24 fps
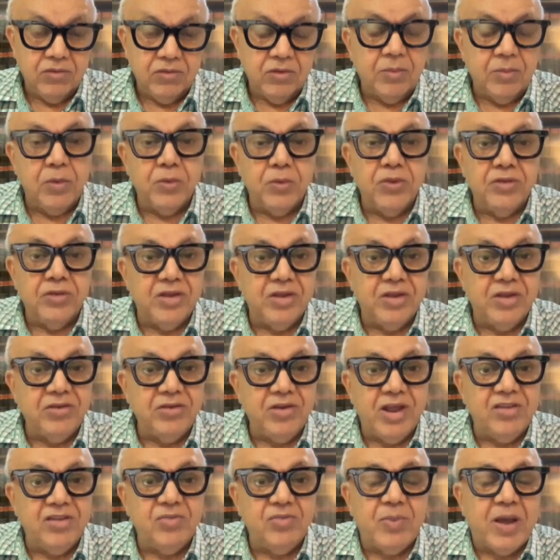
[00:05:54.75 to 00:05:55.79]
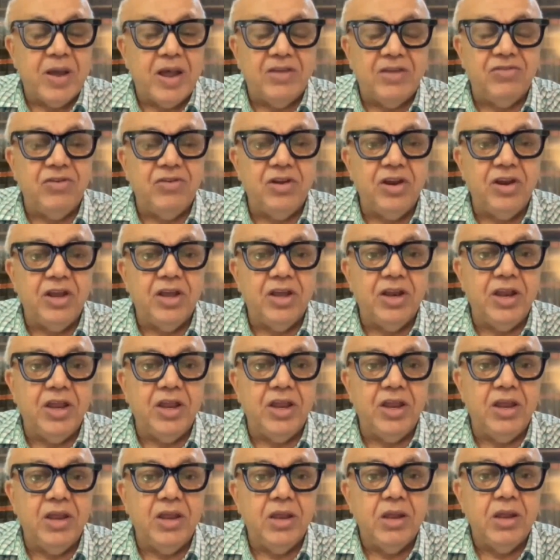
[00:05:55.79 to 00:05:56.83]
Suppose the judge has passed the
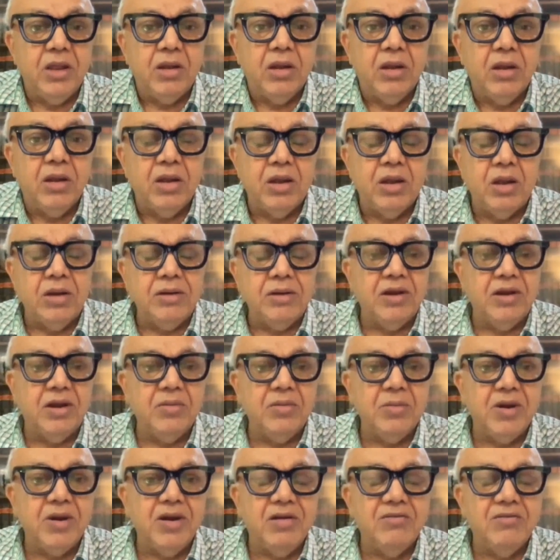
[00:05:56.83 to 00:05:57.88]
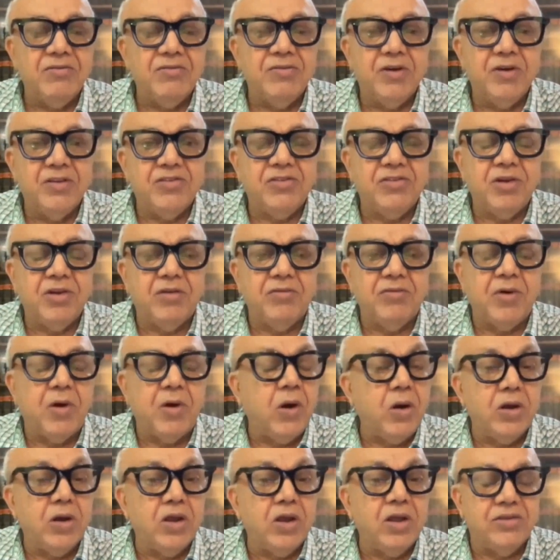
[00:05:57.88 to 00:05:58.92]
decree and judgment on 1st of
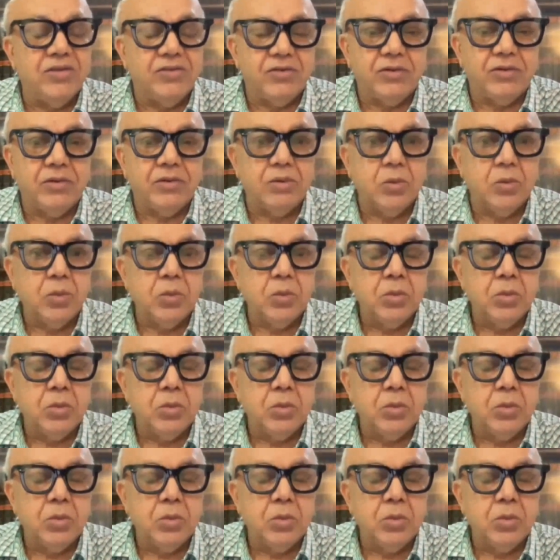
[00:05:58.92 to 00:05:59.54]
August,